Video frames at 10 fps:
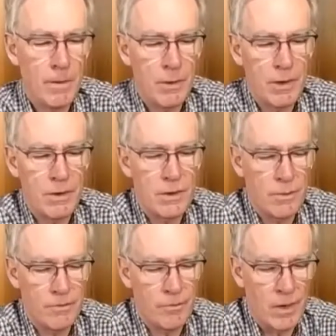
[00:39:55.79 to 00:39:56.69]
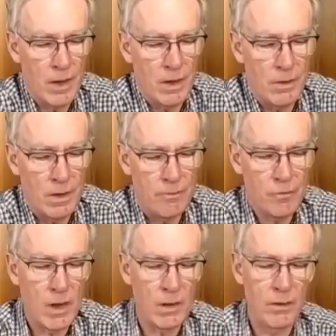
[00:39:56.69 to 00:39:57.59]
which
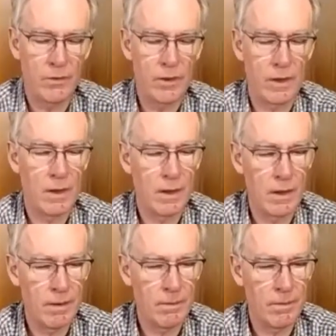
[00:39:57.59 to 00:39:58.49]
is the